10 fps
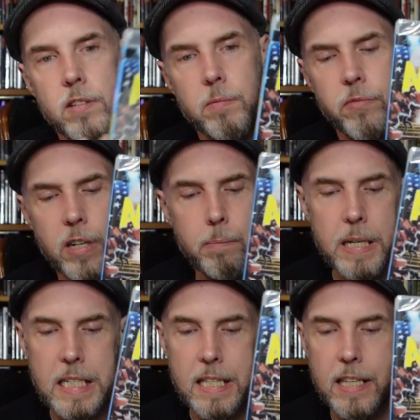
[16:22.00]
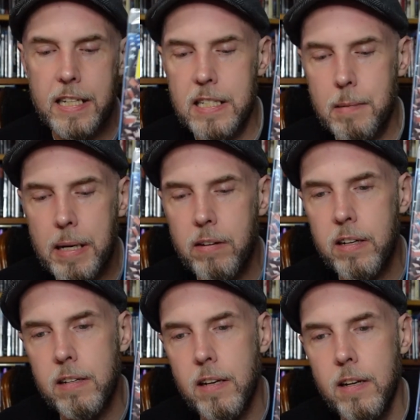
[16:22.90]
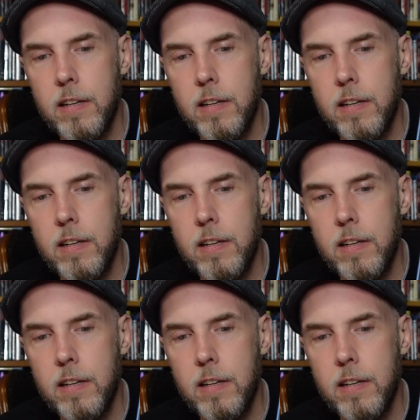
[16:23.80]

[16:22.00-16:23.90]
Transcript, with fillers: some very mixed things about it,